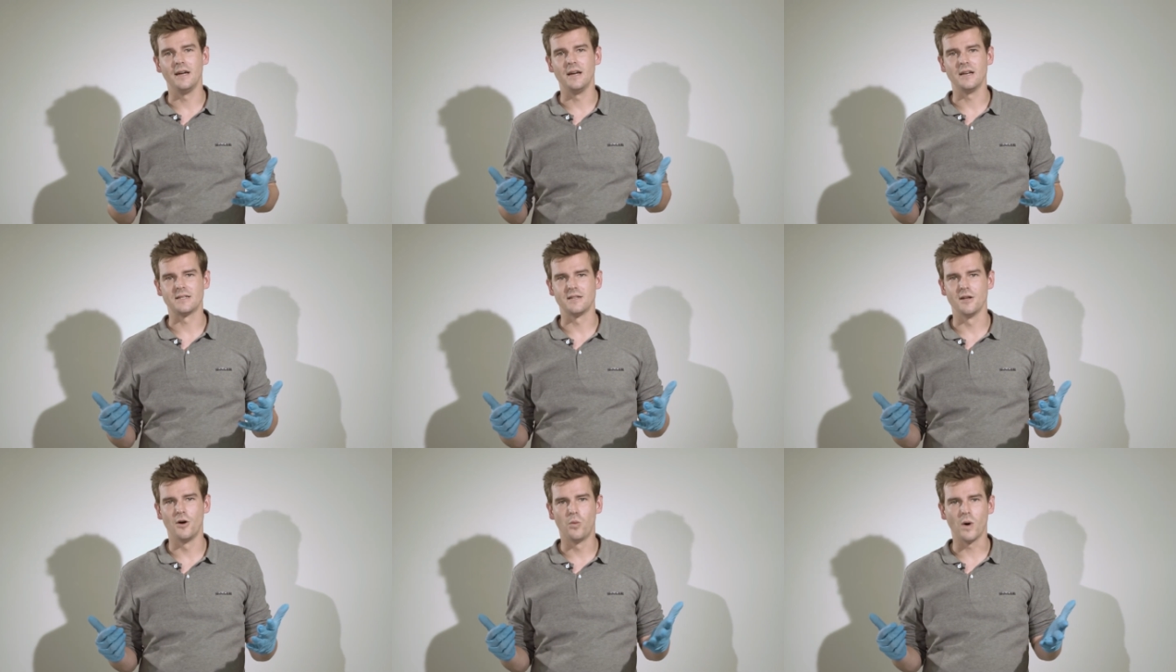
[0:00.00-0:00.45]

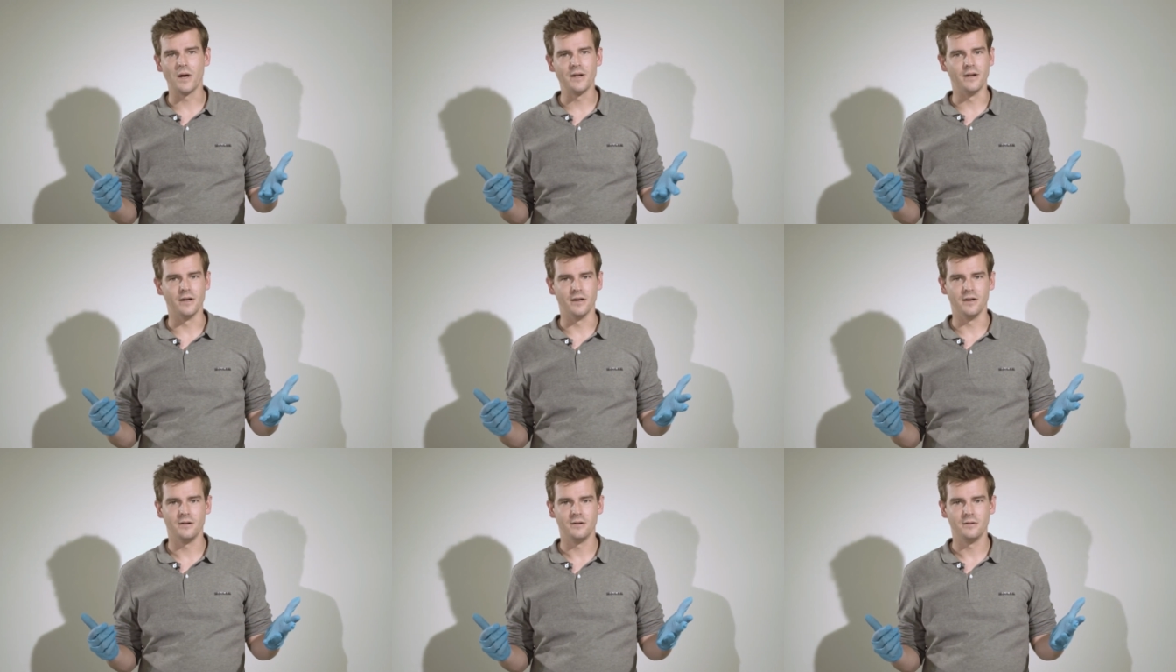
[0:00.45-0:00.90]
it's no
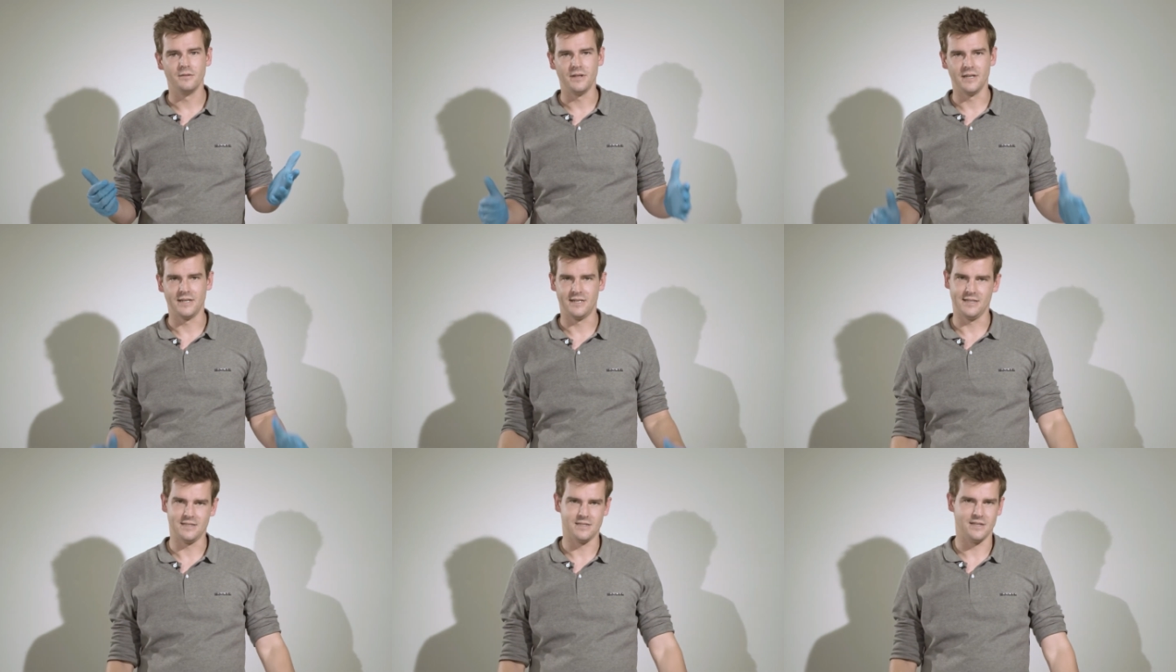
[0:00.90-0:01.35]
wonder the
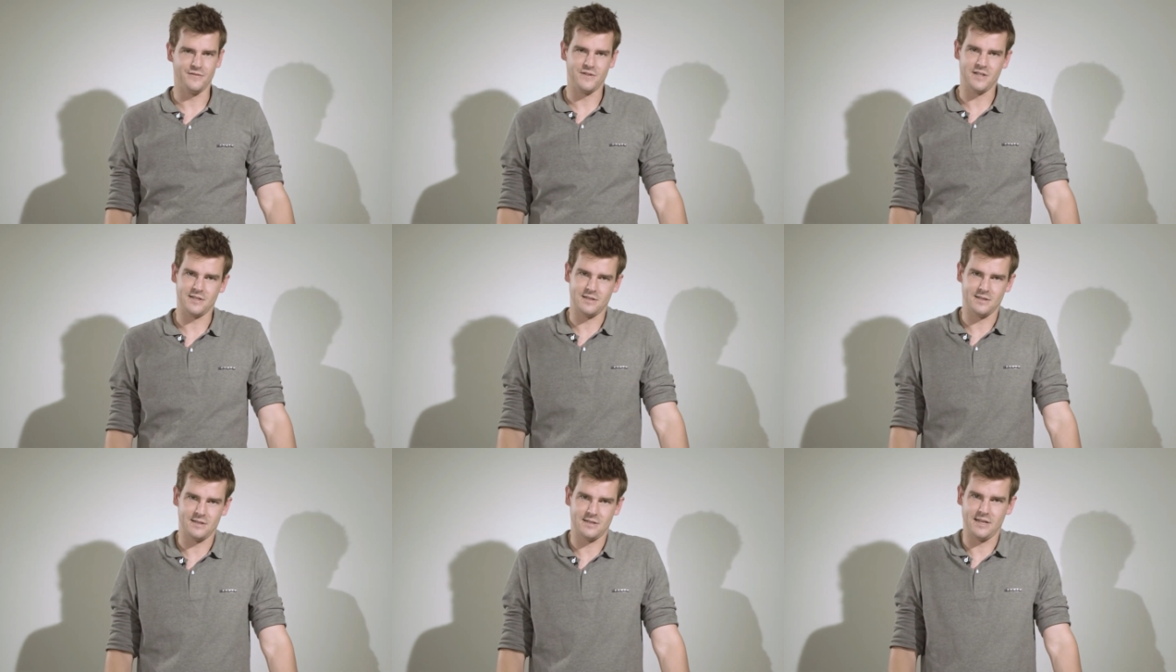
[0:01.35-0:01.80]
adhesive
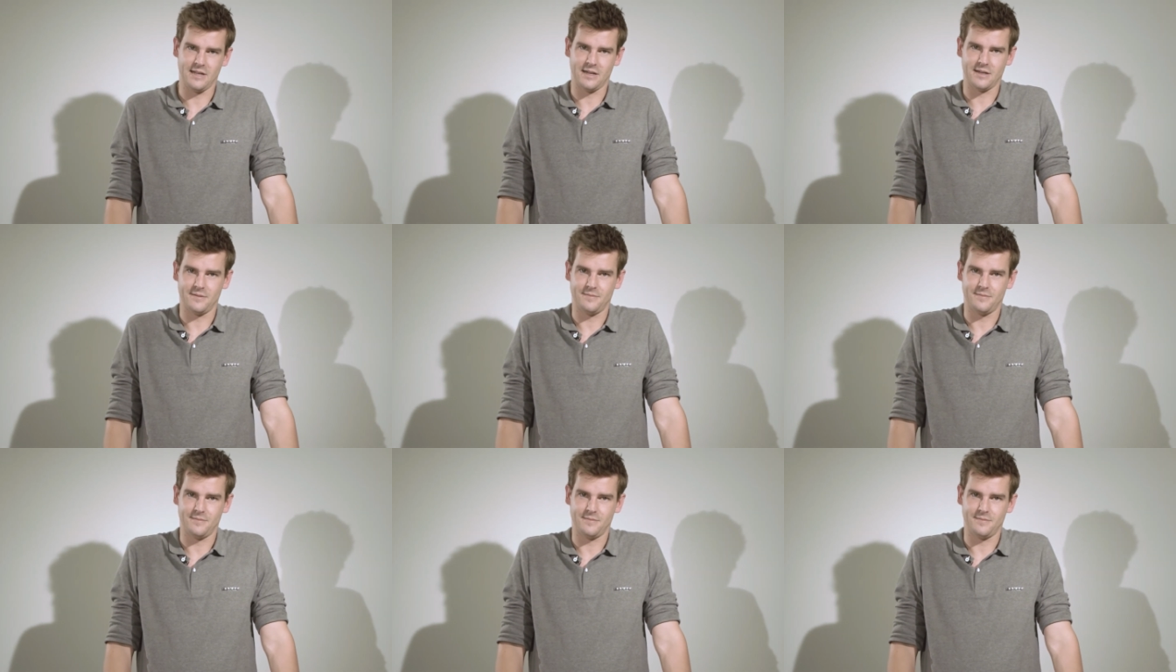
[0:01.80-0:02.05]
doesn't stick.